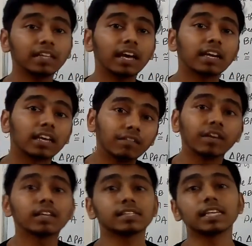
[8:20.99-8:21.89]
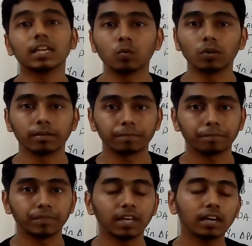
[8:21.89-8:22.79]
they are given as equal,
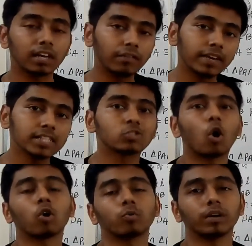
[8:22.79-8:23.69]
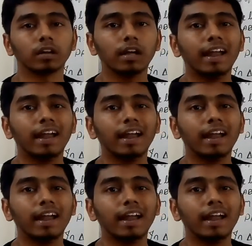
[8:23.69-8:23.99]
they are given as congruent,